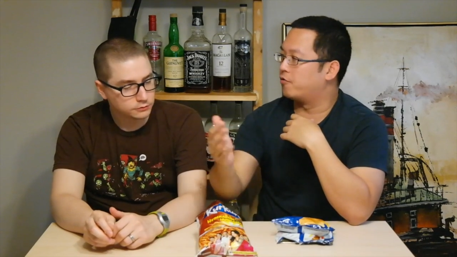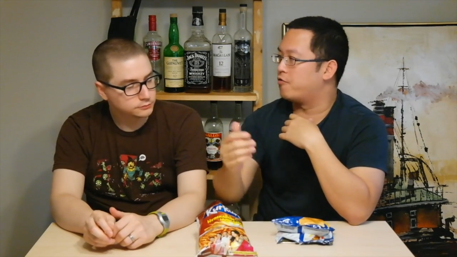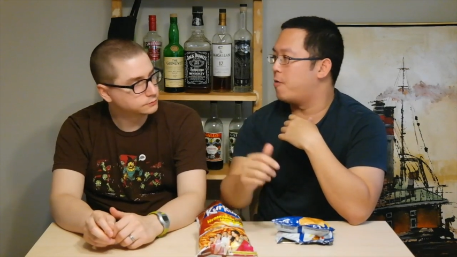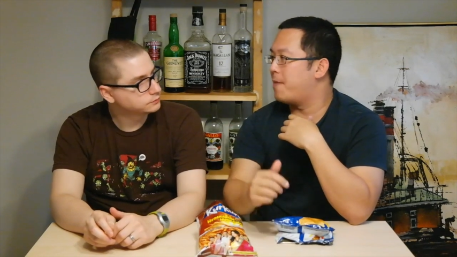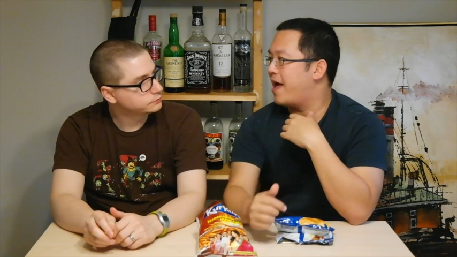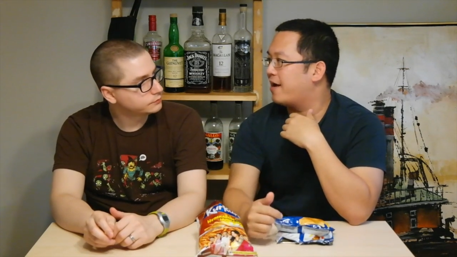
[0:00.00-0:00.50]
Speaker 1: through a
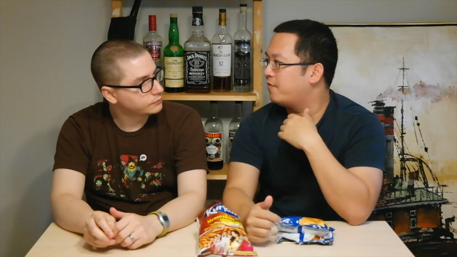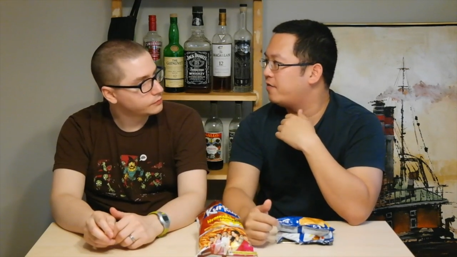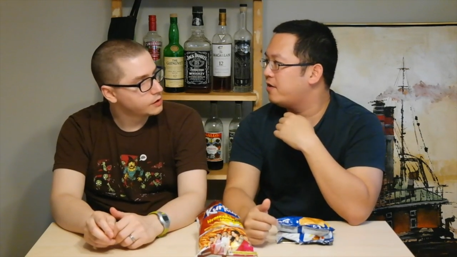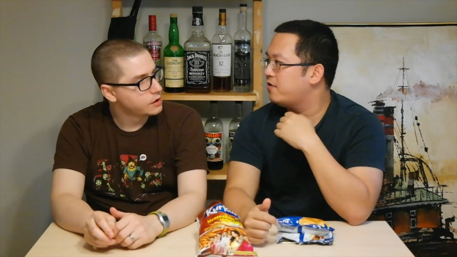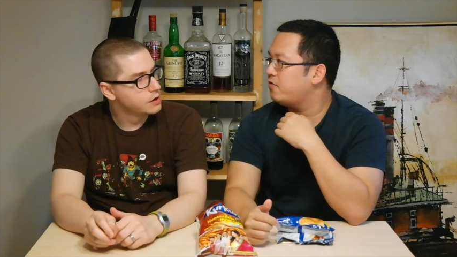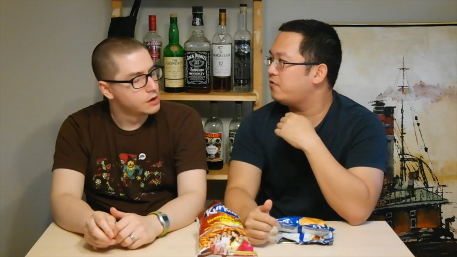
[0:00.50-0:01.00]
bag of
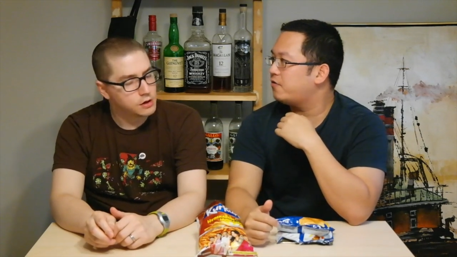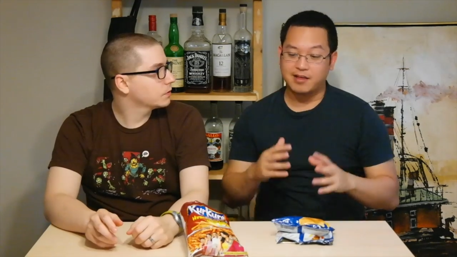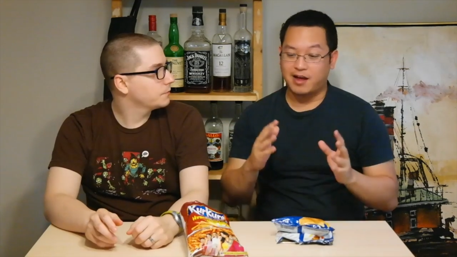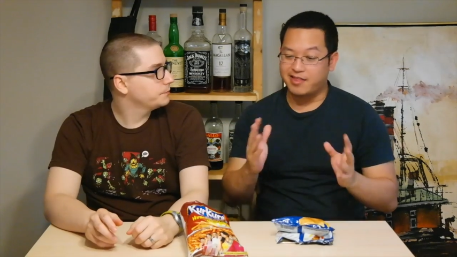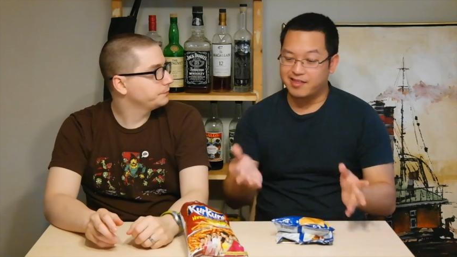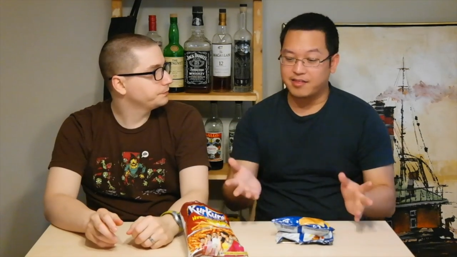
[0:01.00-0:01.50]
these. I
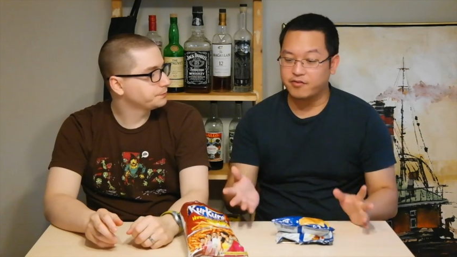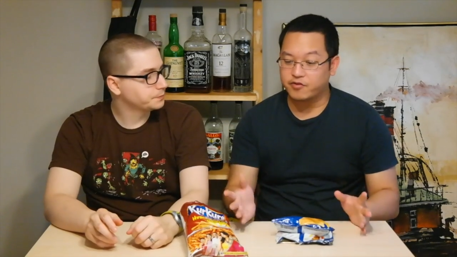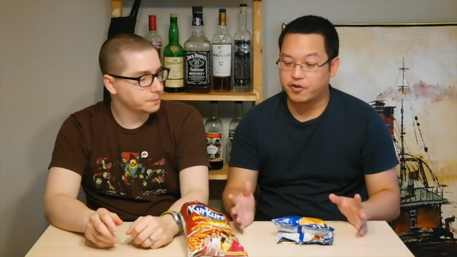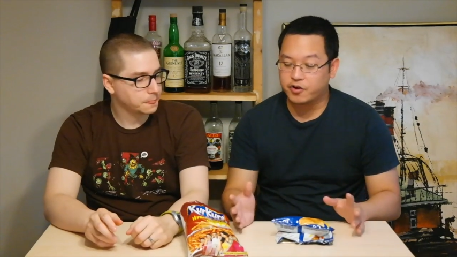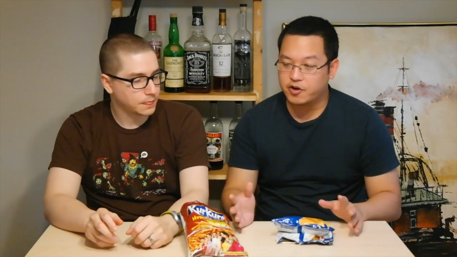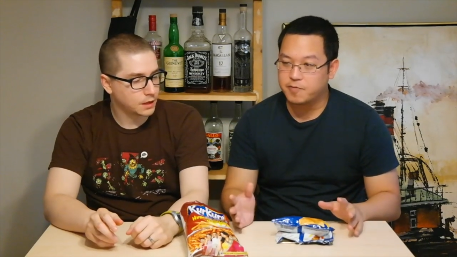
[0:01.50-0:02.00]
think these are
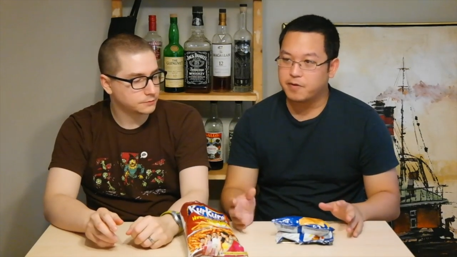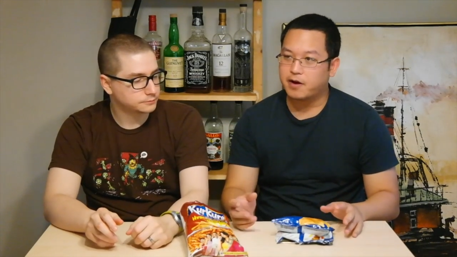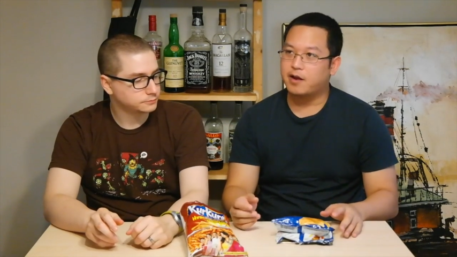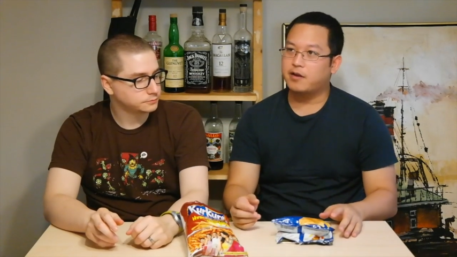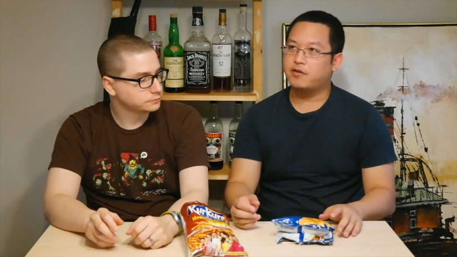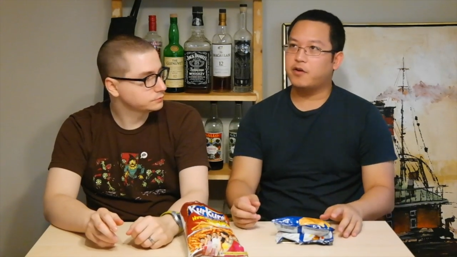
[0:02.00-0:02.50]
good, but
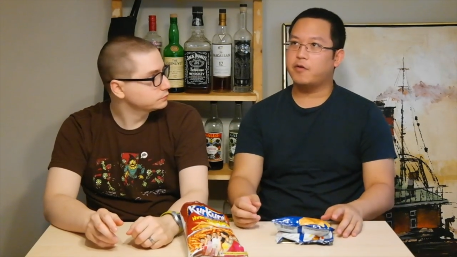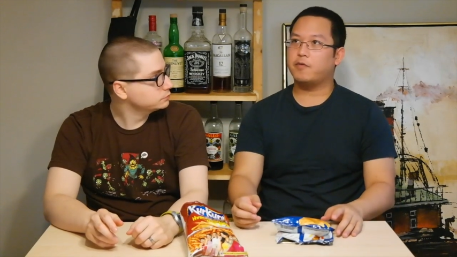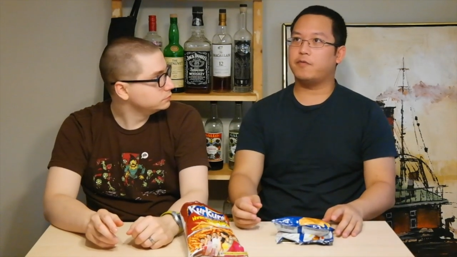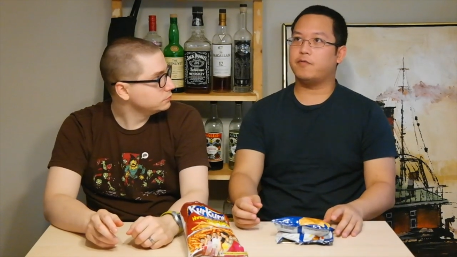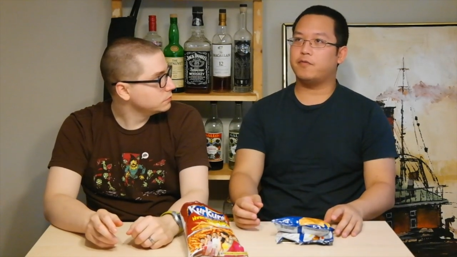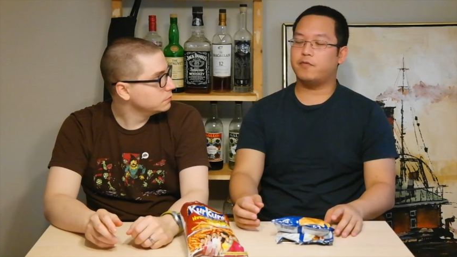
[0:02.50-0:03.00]
I don't
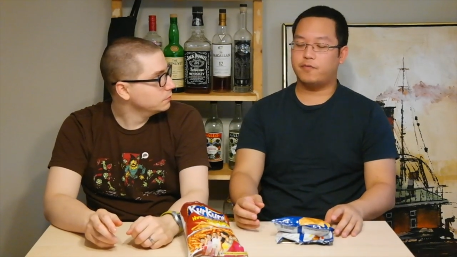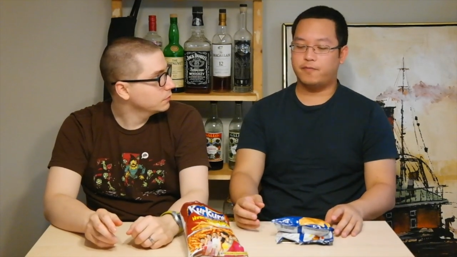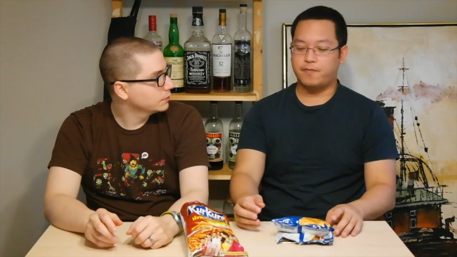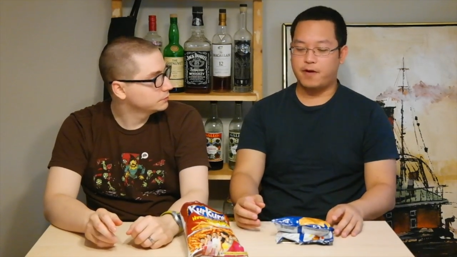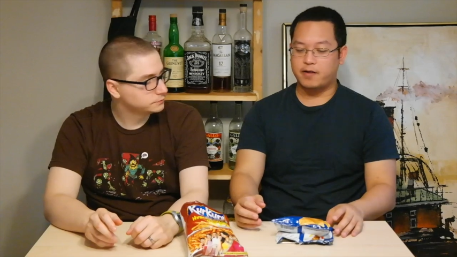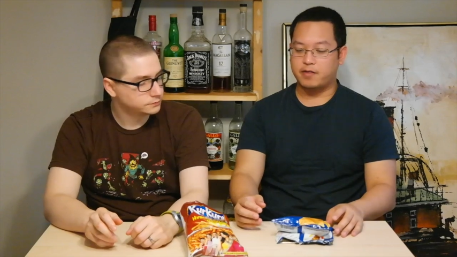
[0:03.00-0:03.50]

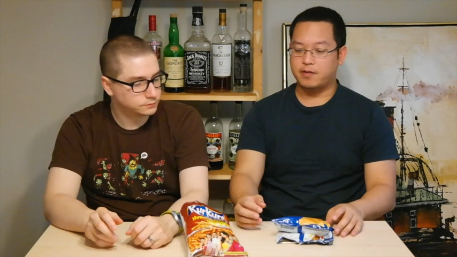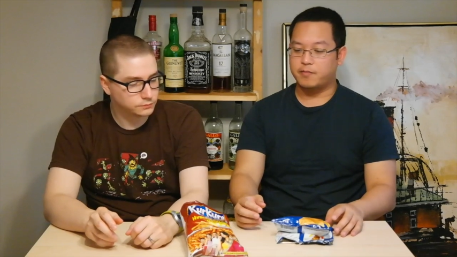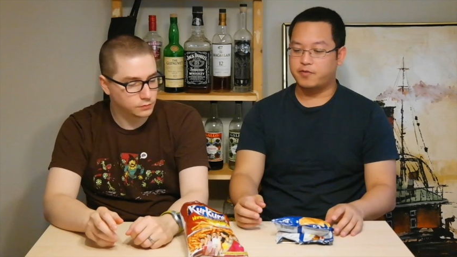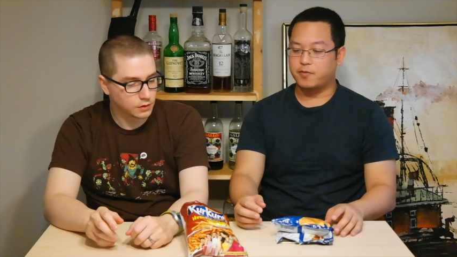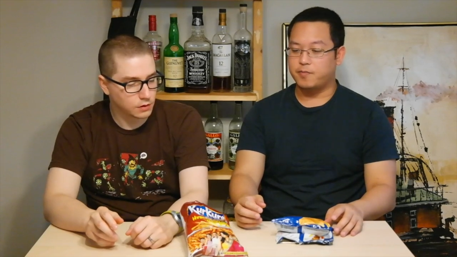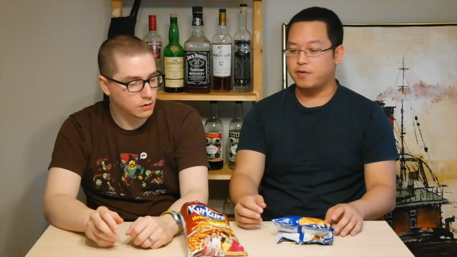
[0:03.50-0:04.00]
find them to
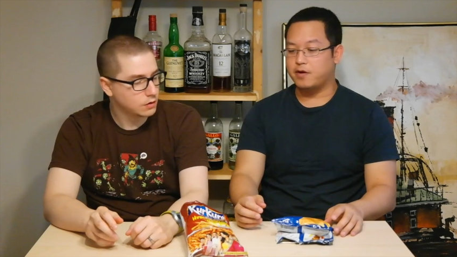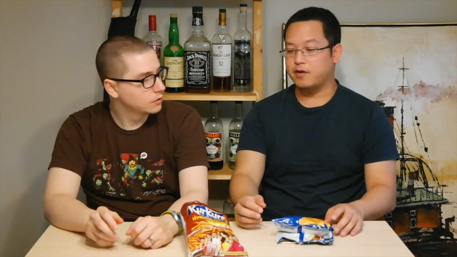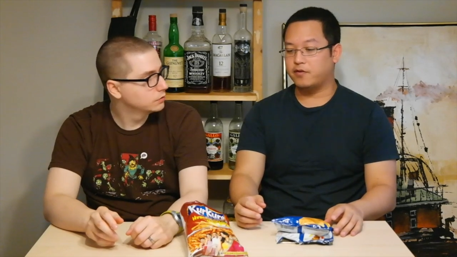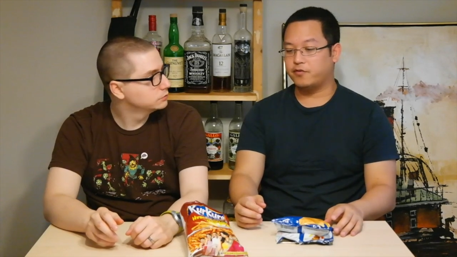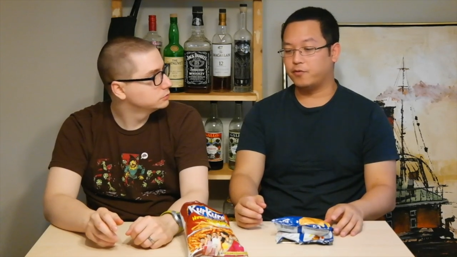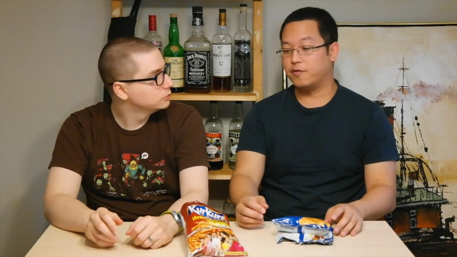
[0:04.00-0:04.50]
be as
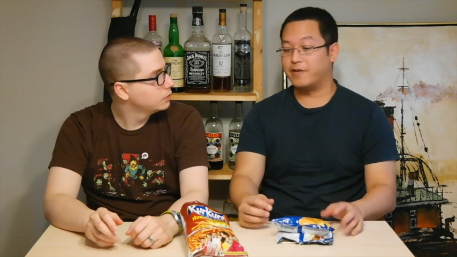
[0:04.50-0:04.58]
sort of